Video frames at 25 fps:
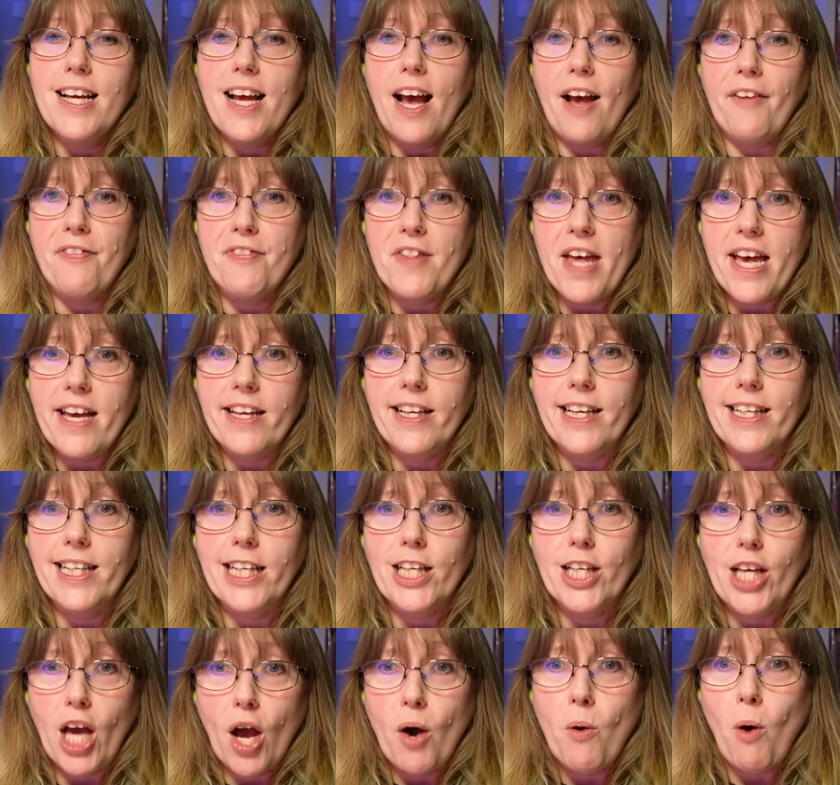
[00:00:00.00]
And they're going to
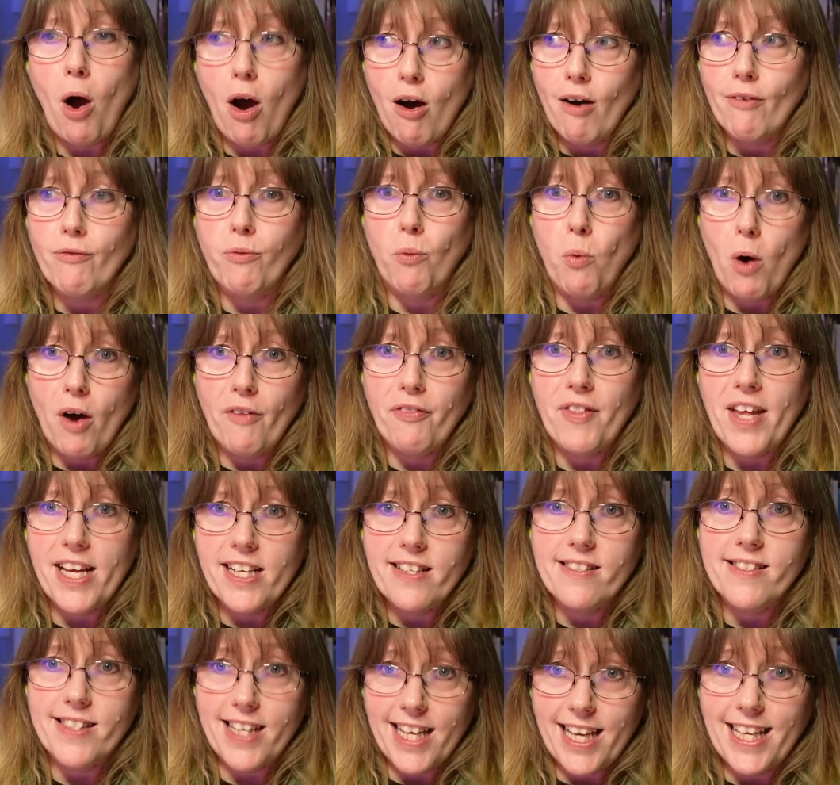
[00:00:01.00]
go off what they
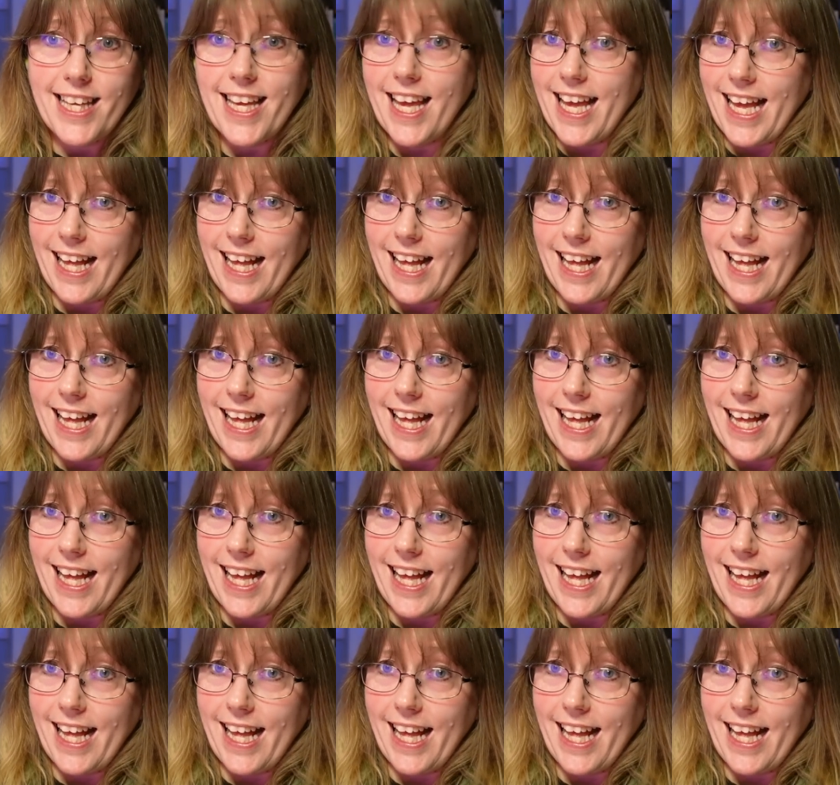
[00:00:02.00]
see